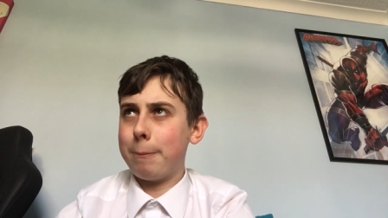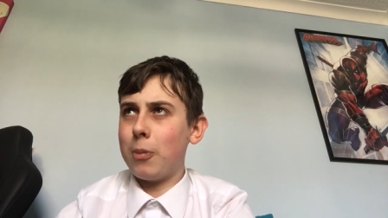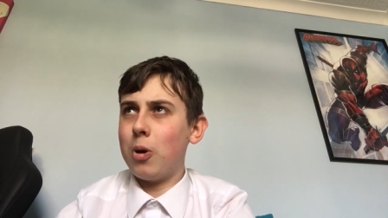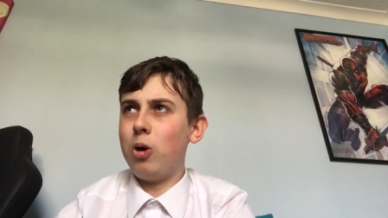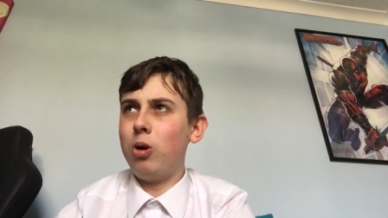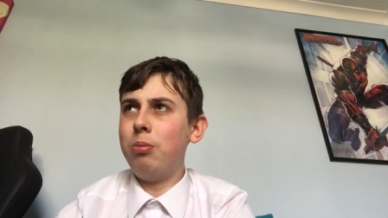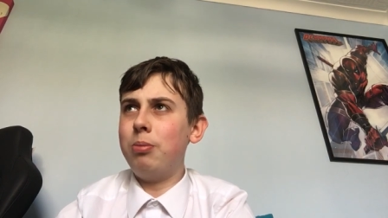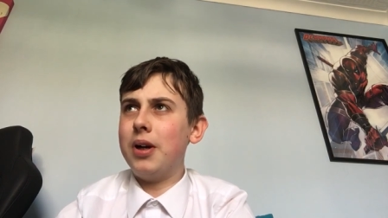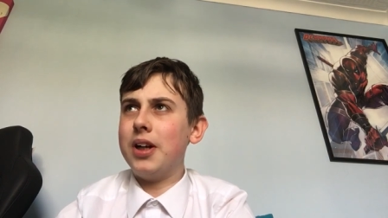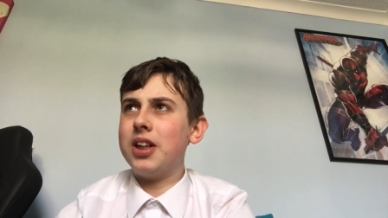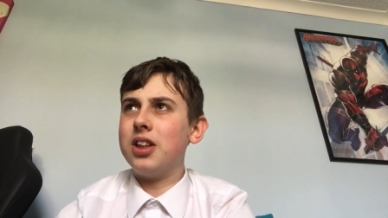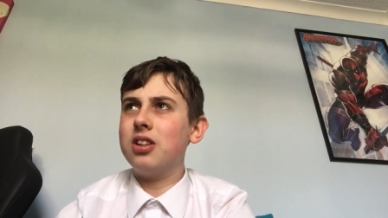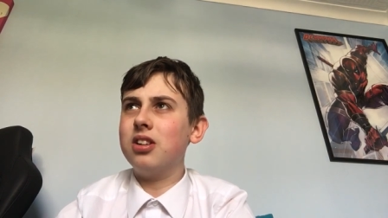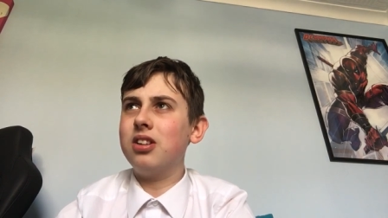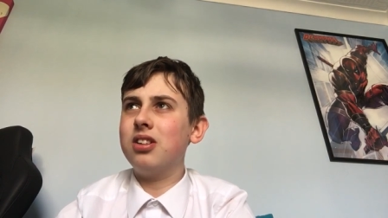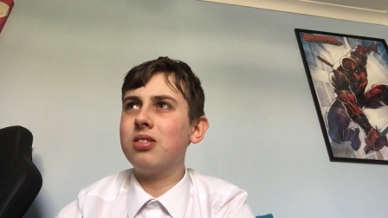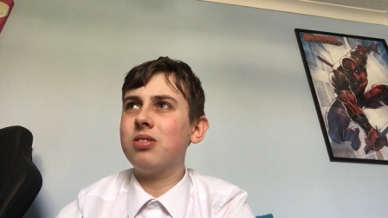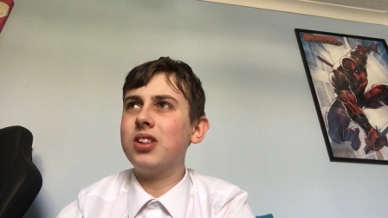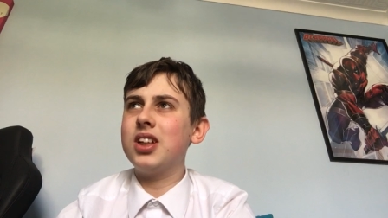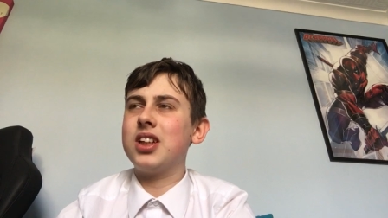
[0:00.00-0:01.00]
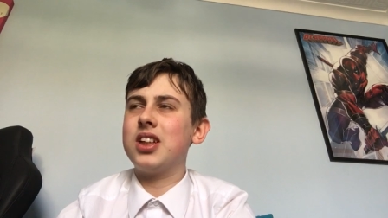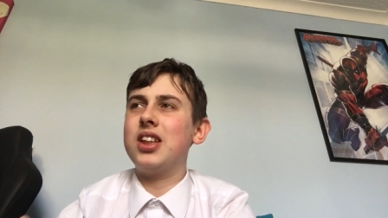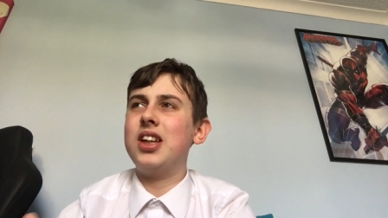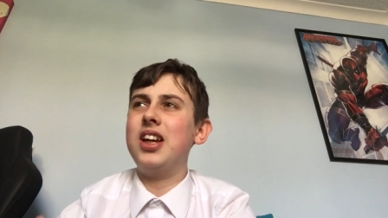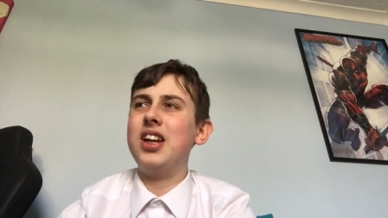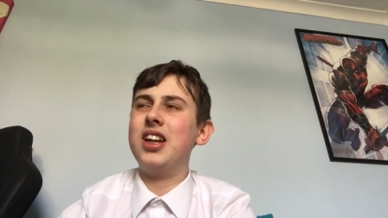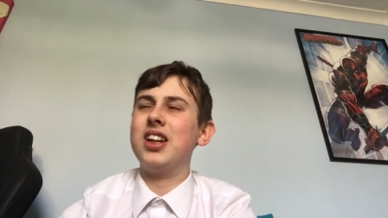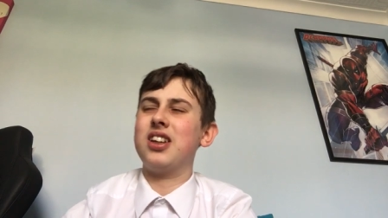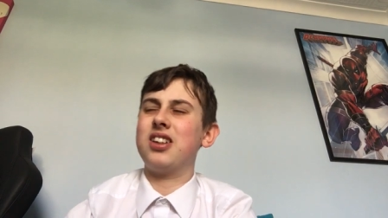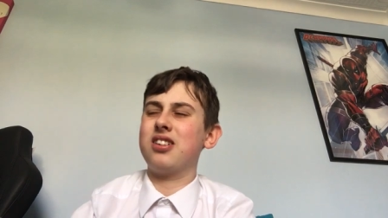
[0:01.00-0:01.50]
Oh my god, what a
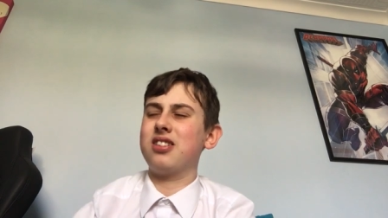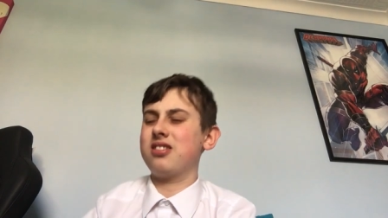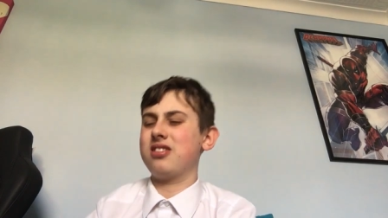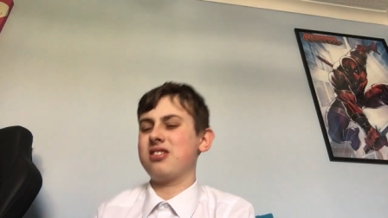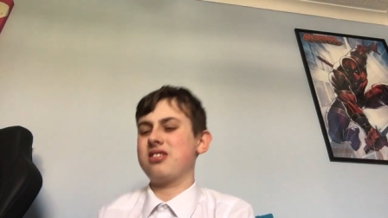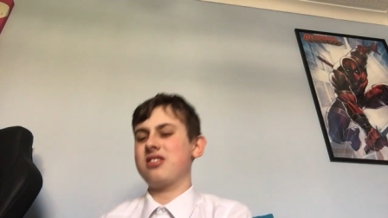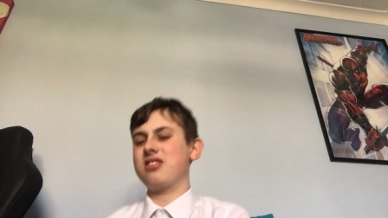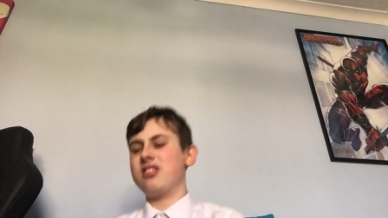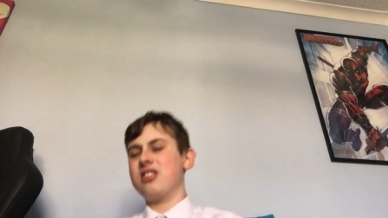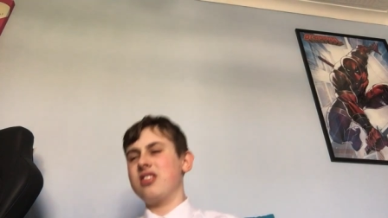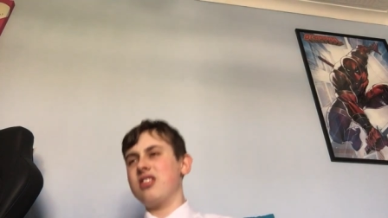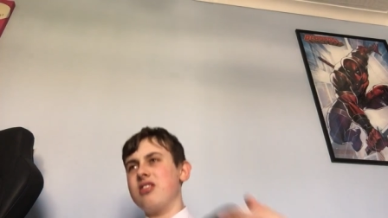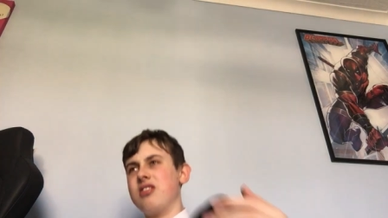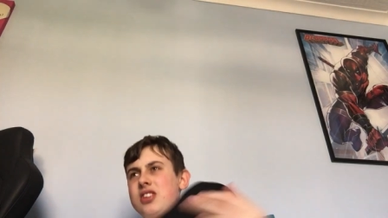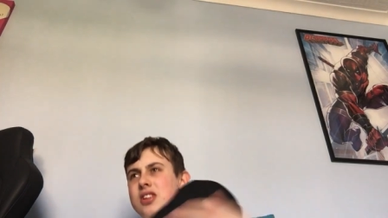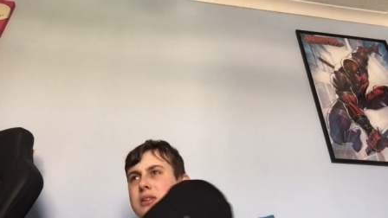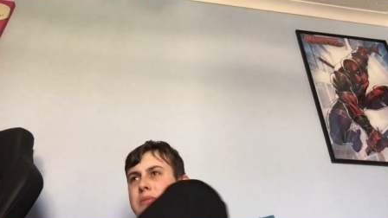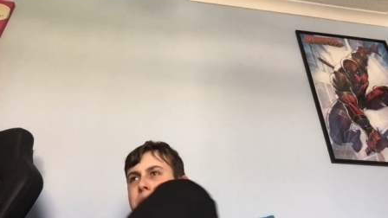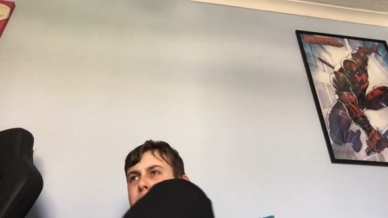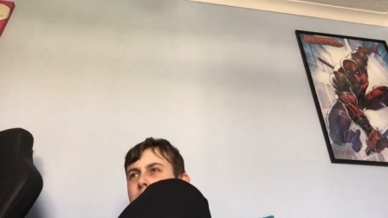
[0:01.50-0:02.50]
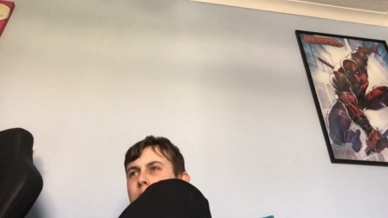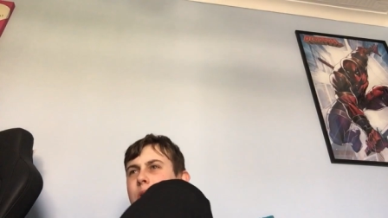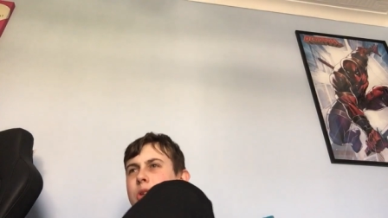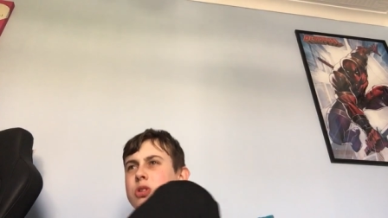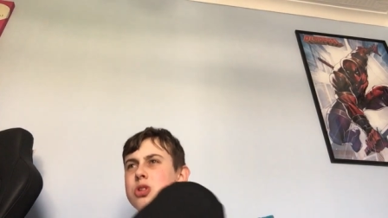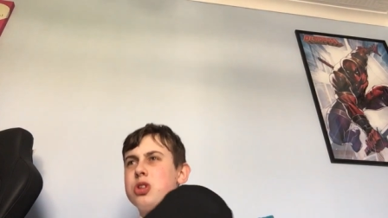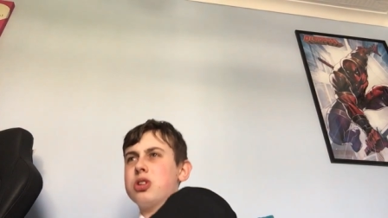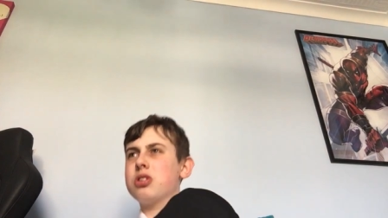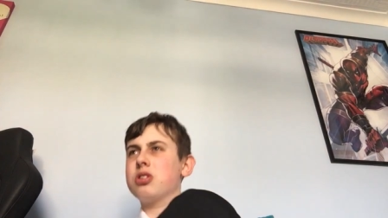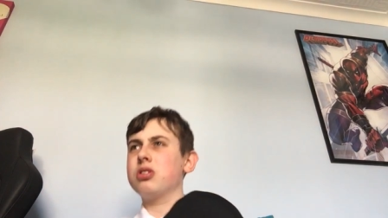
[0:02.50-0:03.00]
kick. Is that a
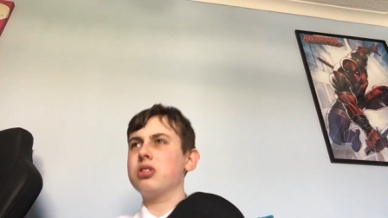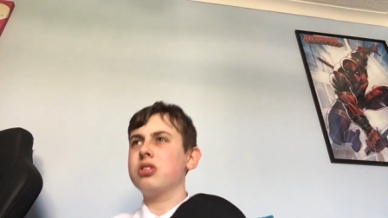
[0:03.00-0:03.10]
botch?